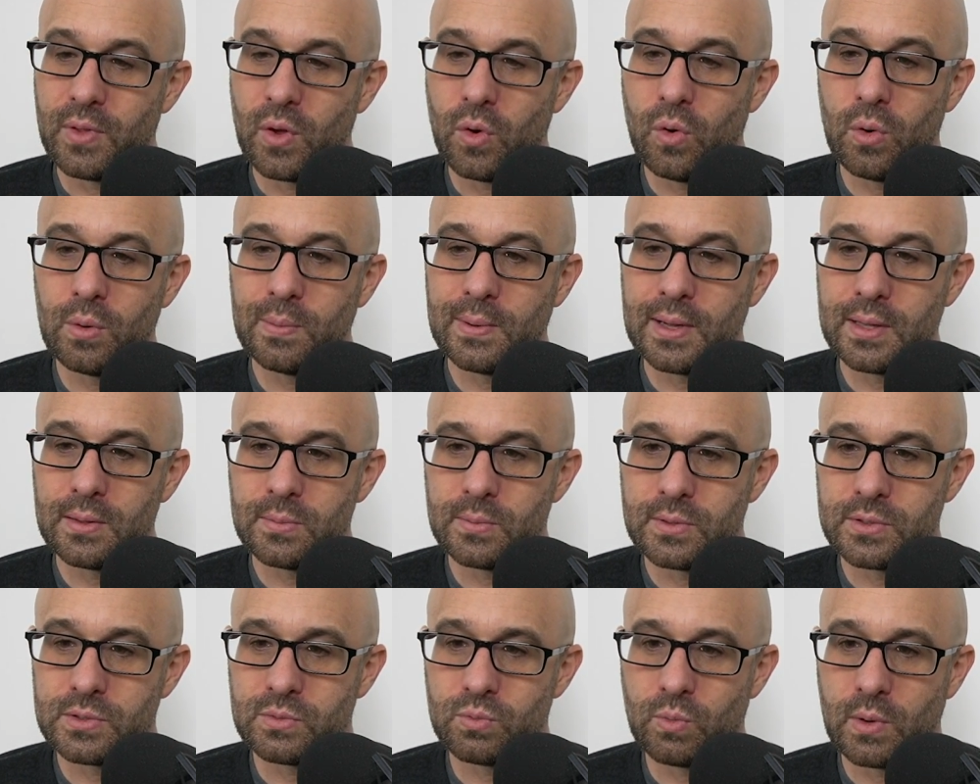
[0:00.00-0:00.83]
Orwell
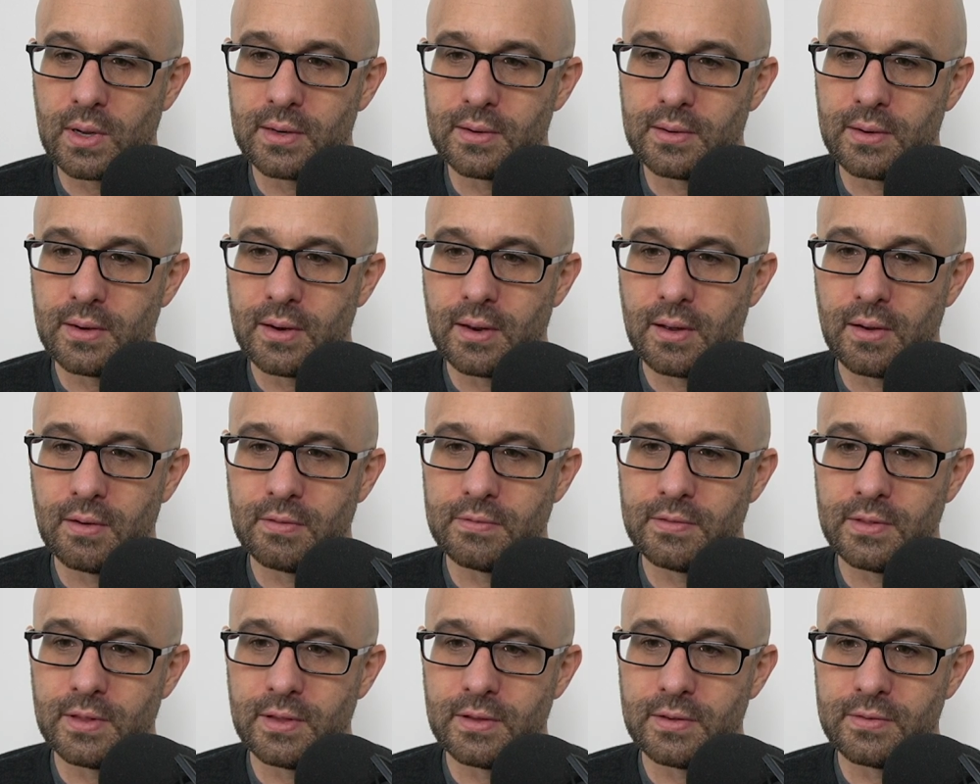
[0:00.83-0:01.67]
was one
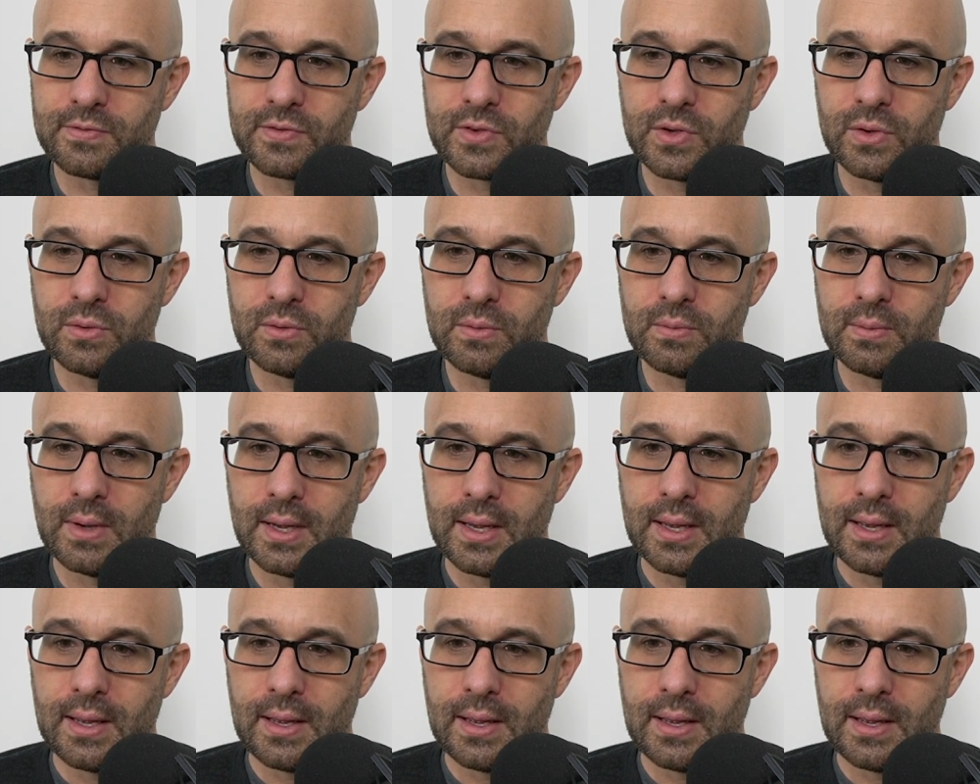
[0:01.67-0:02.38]
of the few